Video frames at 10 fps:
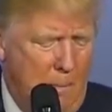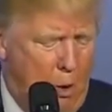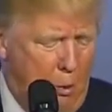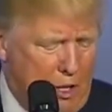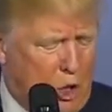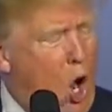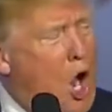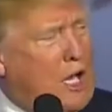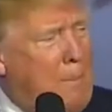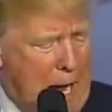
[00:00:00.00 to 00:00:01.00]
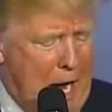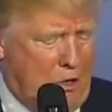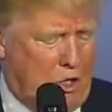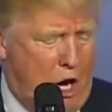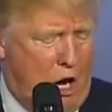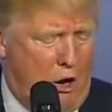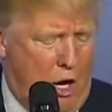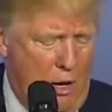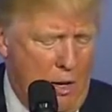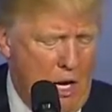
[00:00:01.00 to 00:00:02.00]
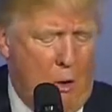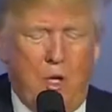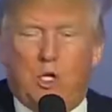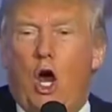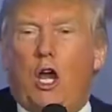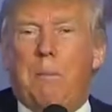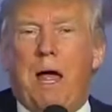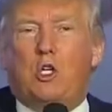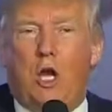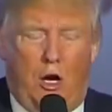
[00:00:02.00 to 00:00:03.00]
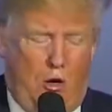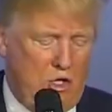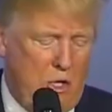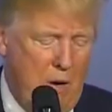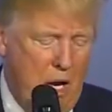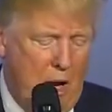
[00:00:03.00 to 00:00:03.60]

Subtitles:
But we talk about terror, and we talk about terrorism.